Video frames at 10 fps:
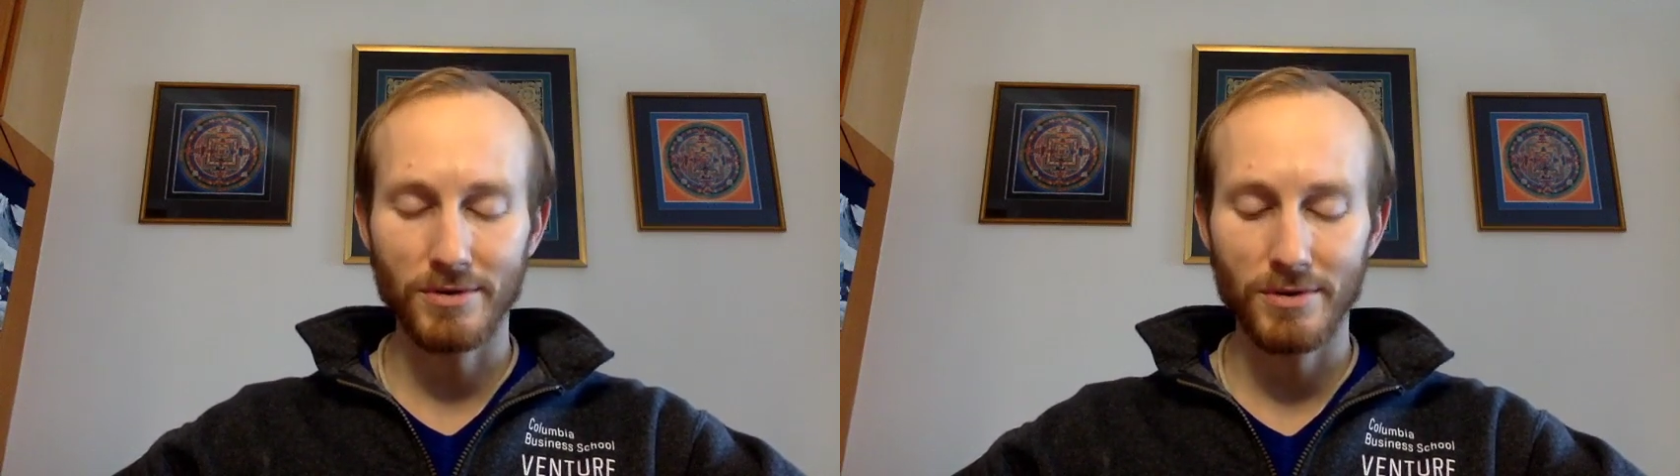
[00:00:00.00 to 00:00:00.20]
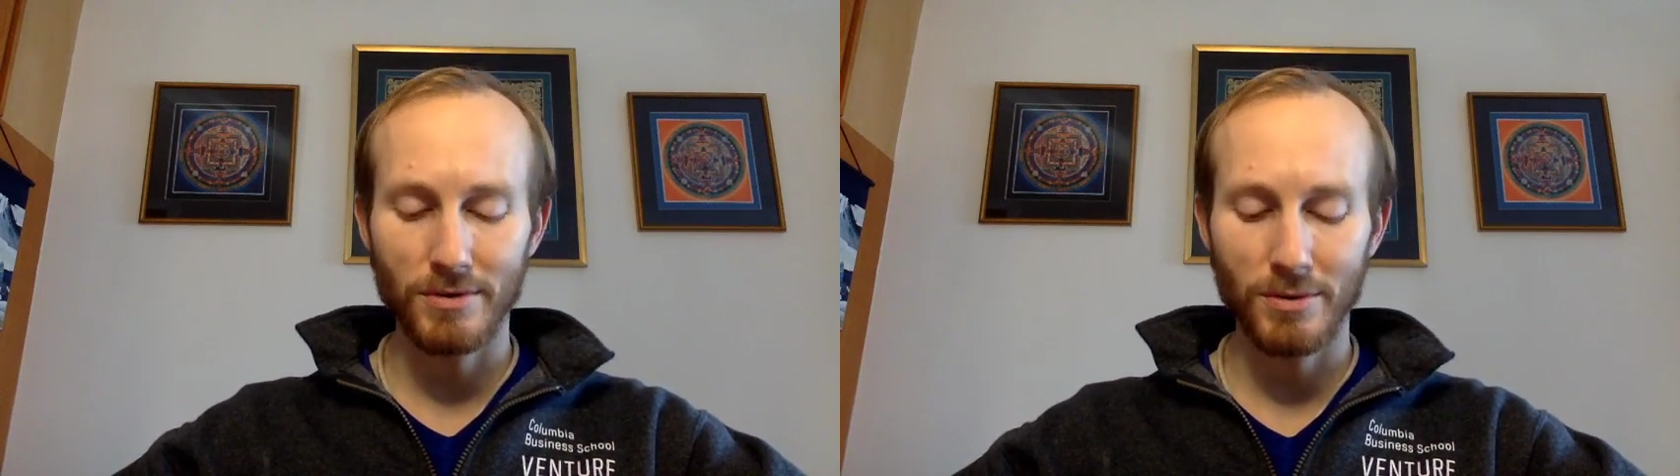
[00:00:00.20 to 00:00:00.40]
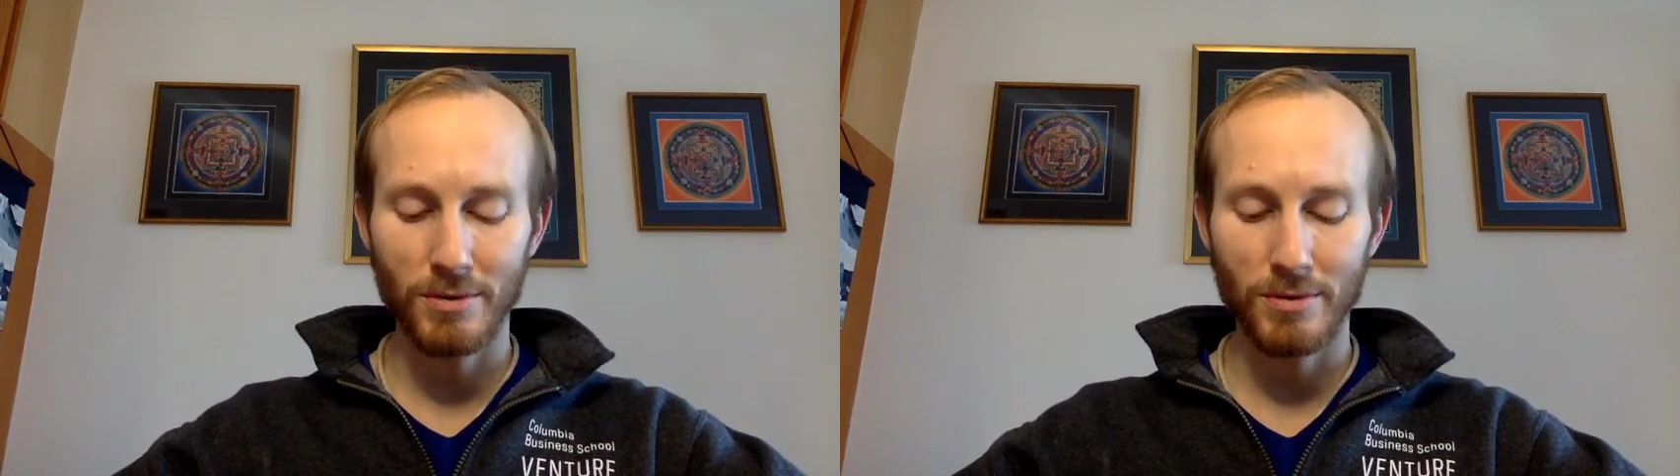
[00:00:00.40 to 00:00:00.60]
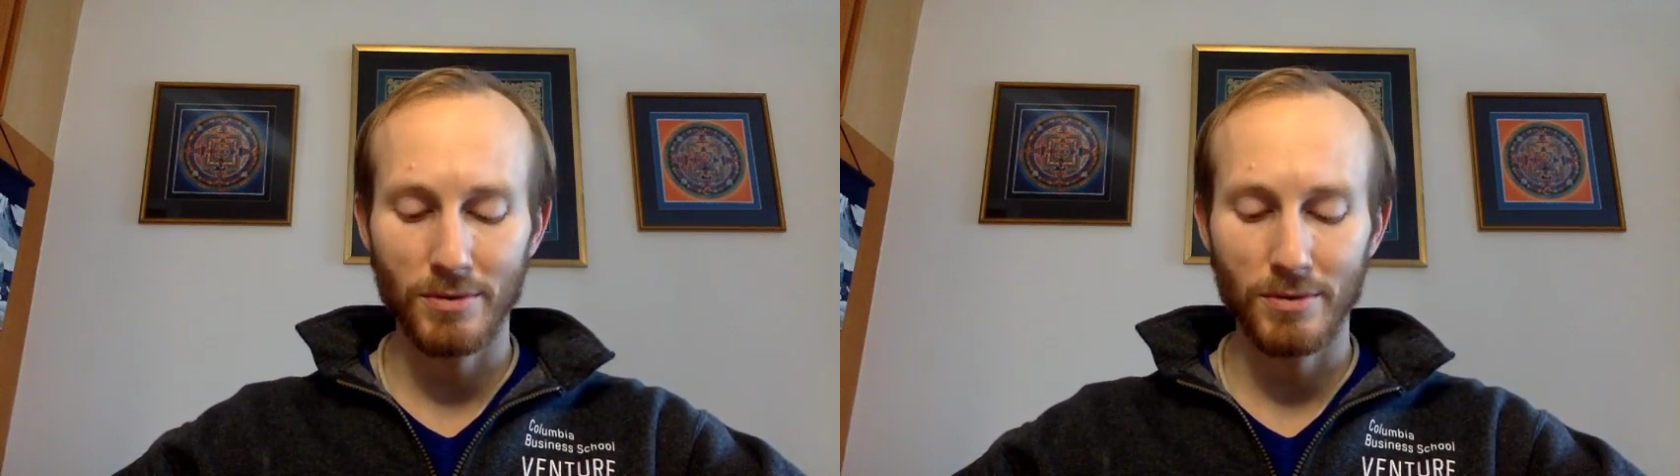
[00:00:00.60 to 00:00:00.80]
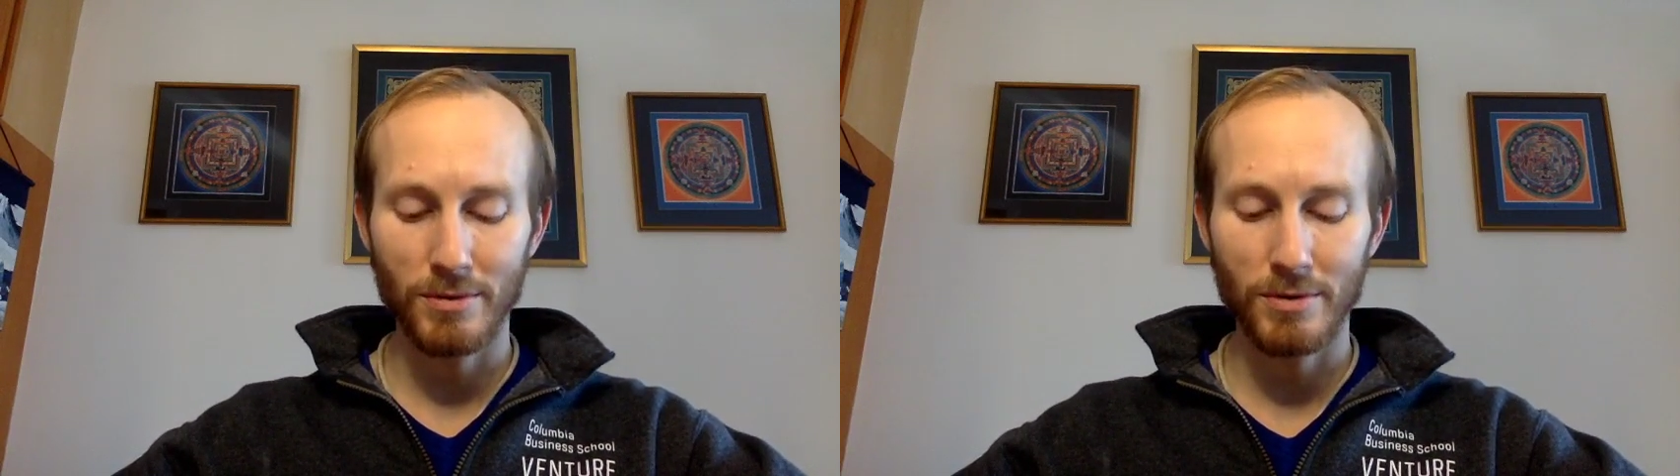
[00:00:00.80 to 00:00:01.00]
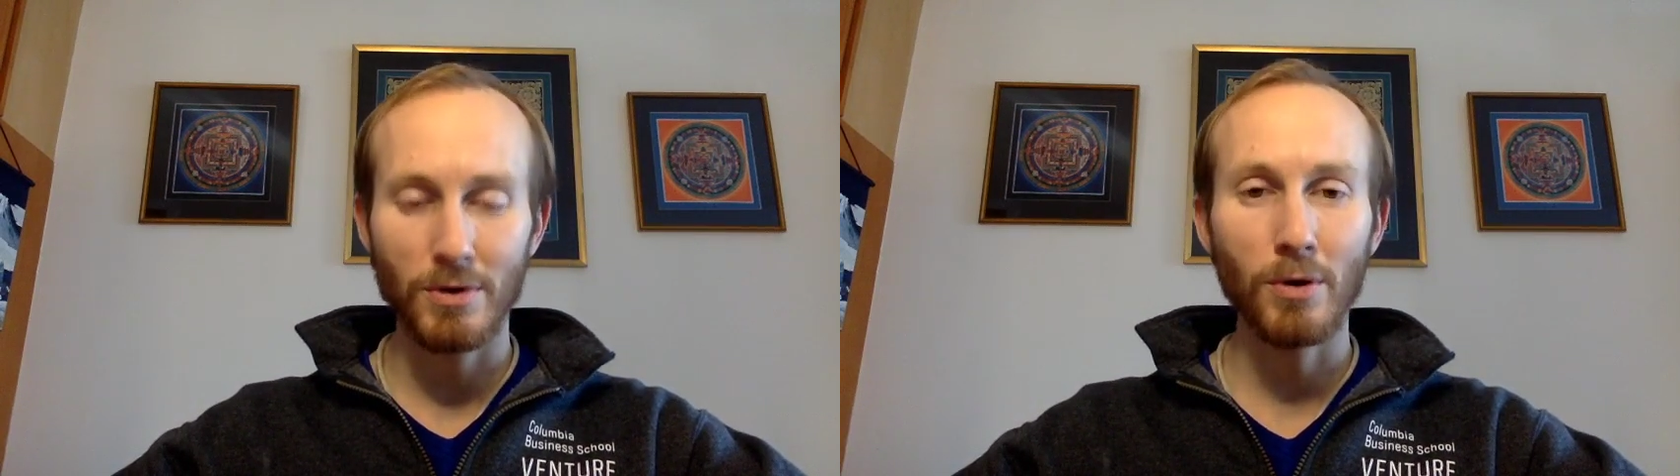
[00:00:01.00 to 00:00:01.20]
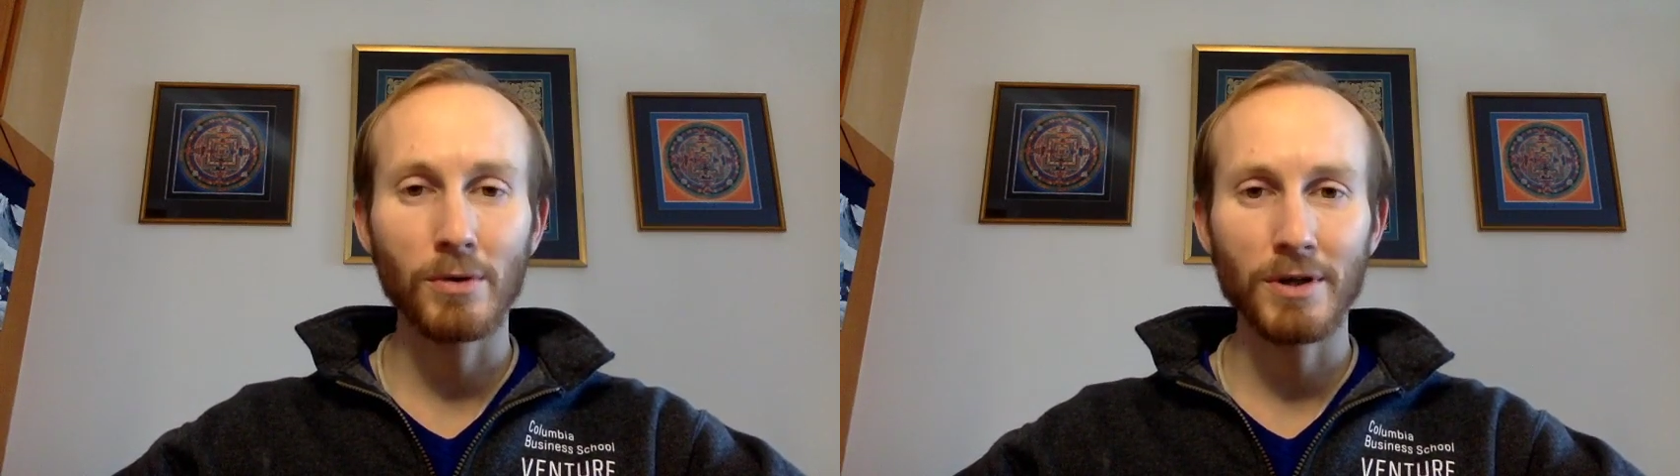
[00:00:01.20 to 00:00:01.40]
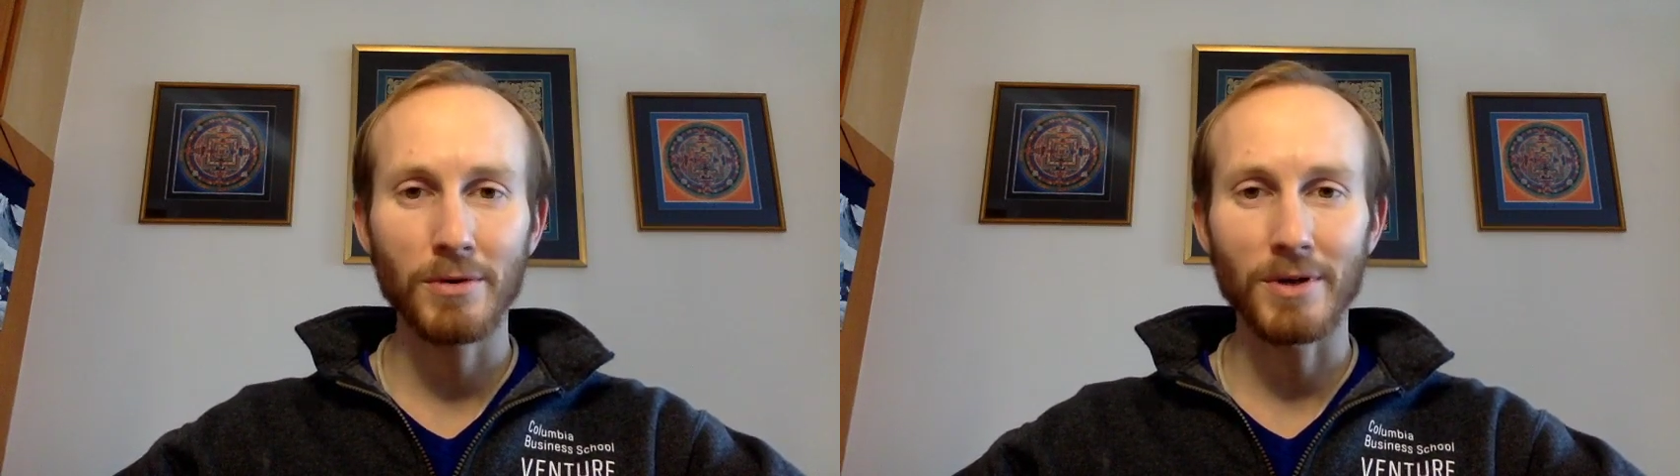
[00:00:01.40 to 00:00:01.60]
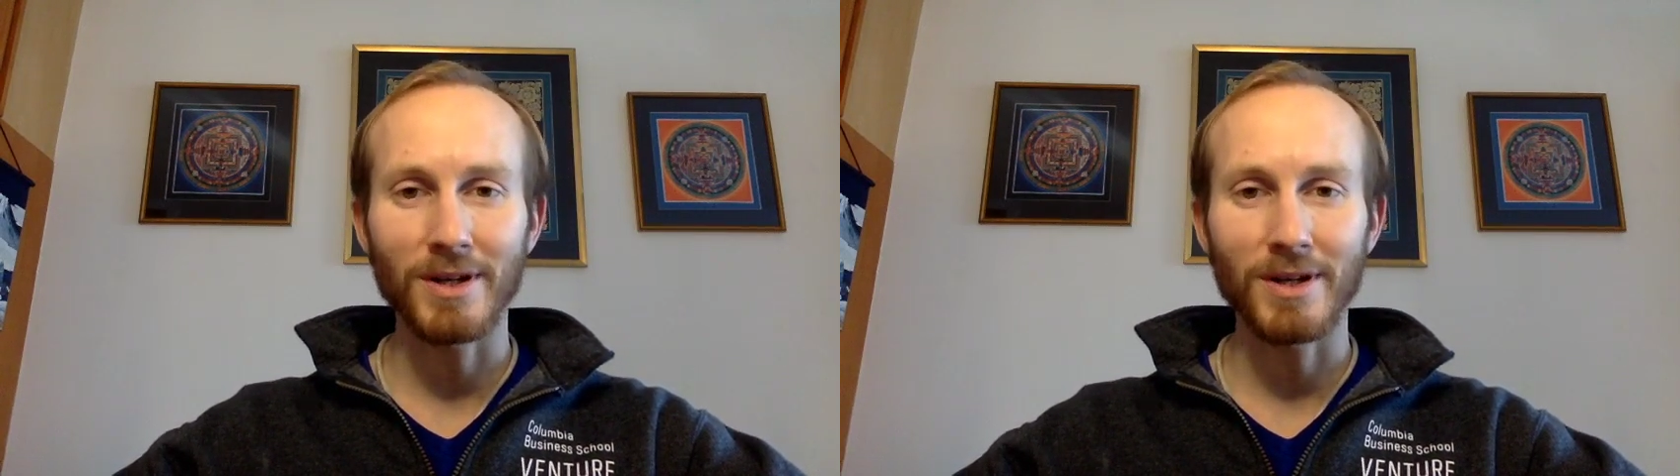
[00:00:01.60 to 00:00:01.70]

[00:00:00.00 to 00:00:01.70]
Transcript: to go liquid.